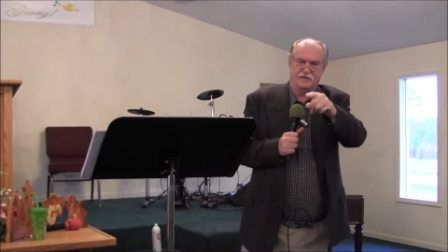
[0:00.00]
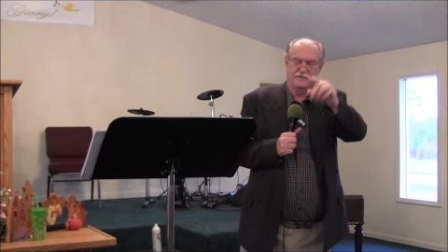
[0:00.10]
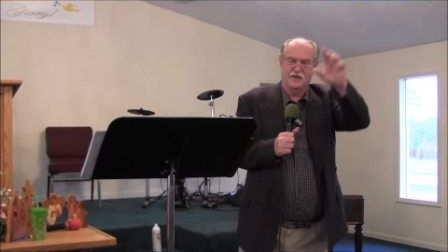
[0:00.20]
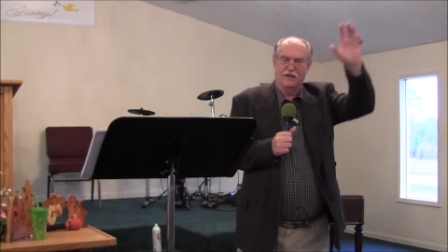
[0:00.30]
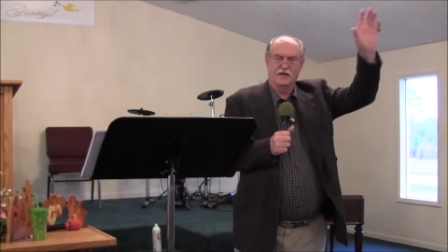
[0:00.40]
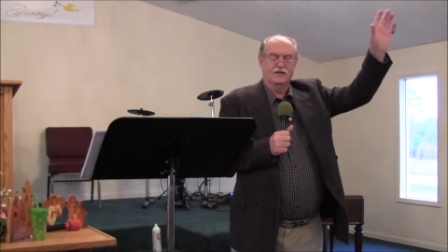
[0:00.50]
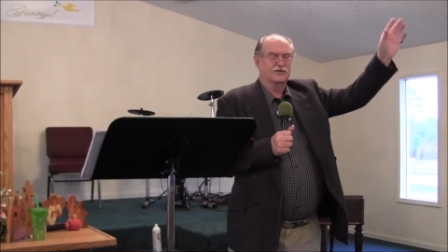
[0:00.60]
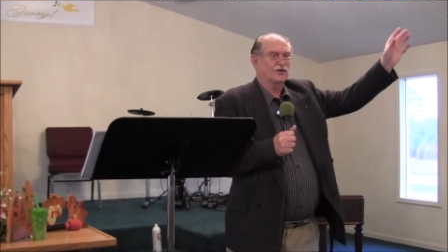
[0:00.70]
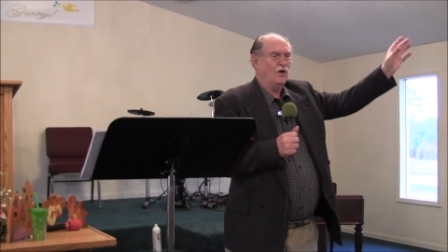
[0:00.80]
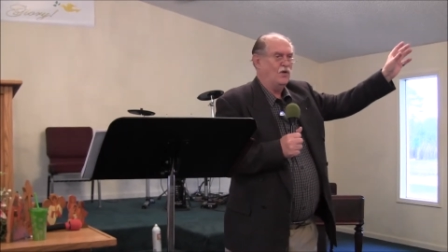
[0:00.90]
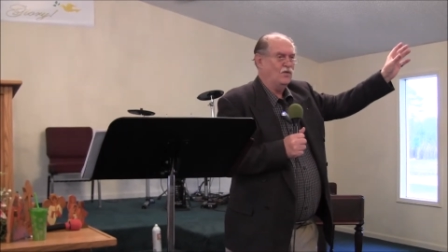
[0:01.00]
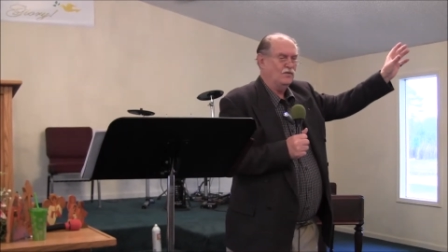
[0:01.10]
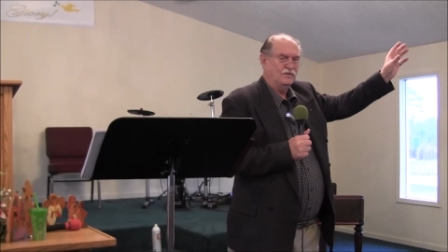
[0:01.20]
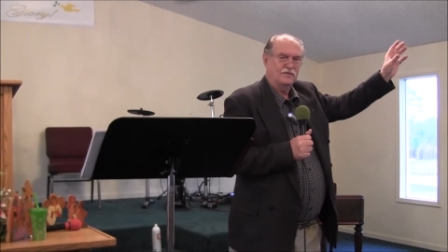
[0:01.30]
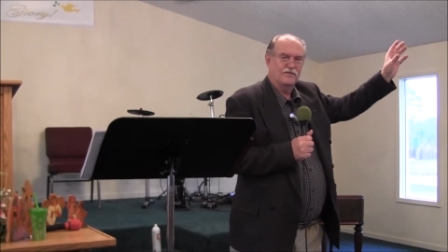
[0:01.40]
it,
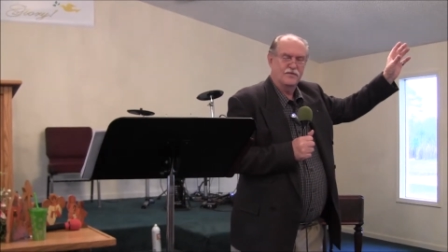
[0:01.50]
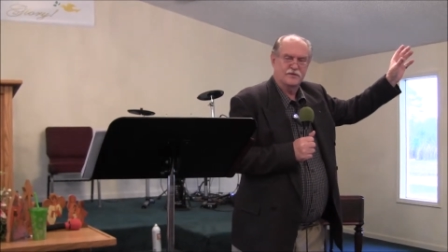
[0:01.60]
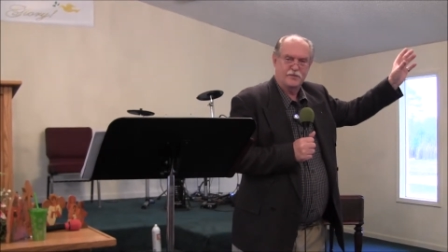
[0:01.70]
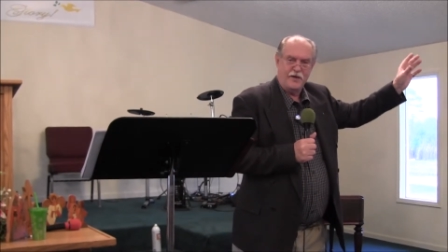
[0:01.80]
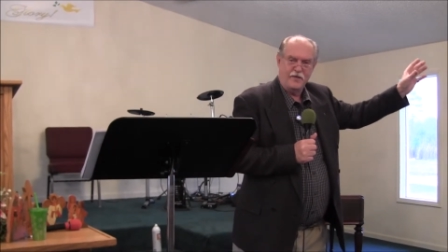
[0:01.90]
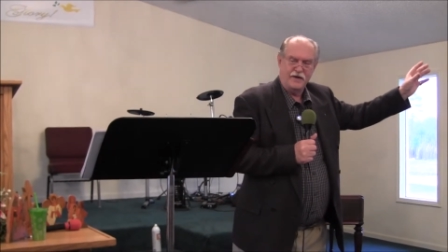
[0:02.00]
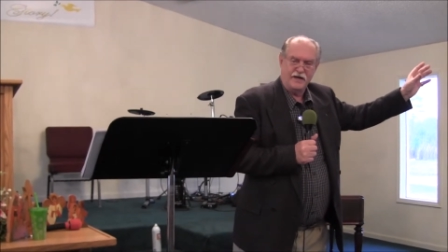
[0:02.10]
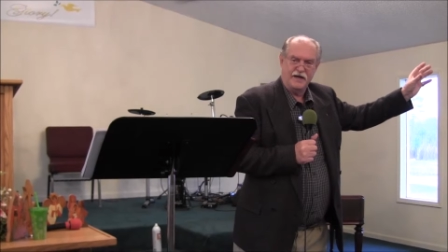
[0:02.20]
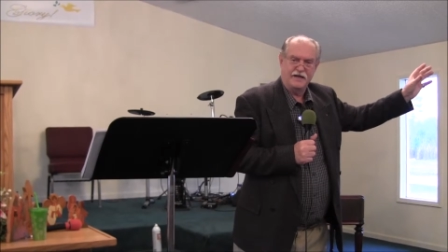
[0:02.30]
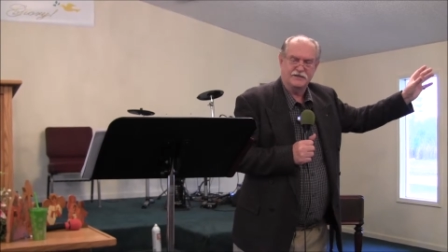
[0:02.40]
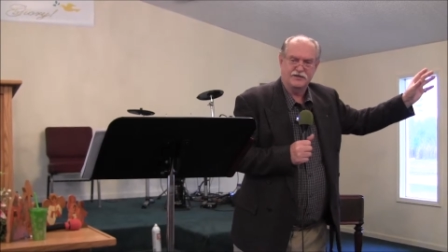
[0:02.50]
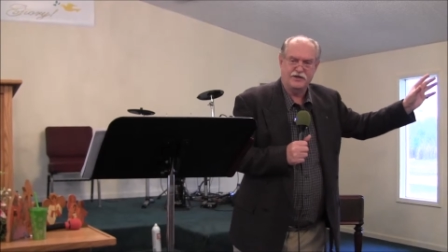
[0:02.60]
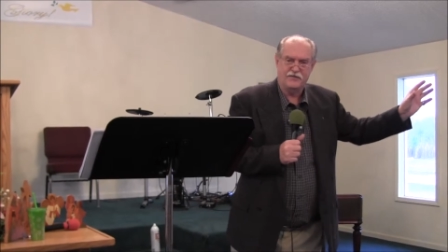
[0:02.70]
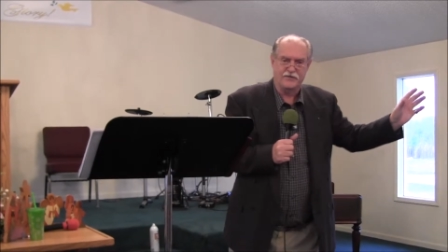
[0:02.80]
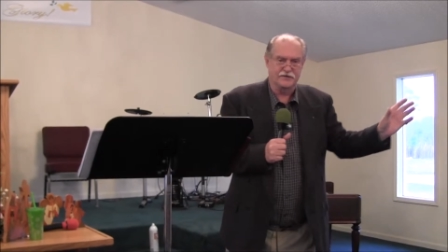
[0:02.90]
soul from spirit, and there's a
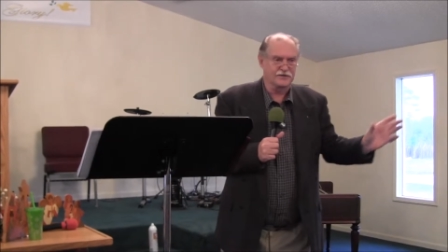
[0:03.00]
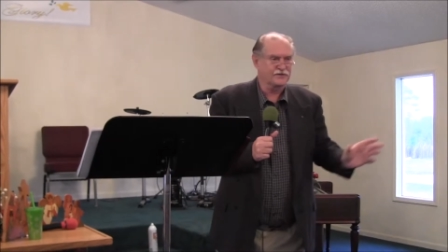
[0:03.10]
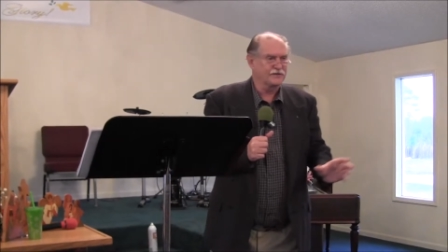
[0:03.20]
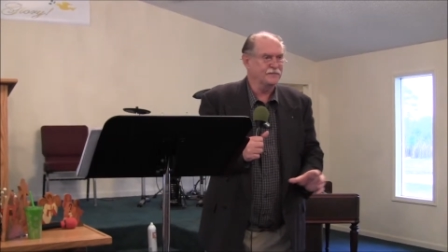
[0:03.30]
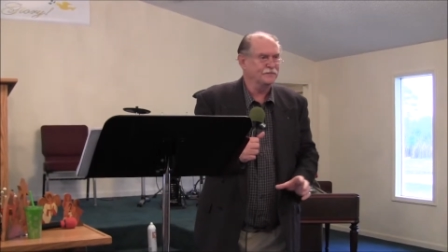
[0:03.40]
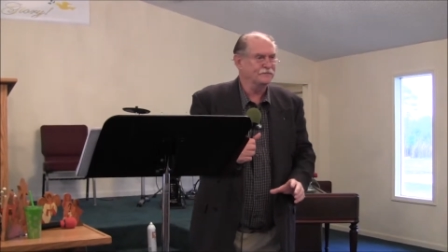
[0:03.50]
difference.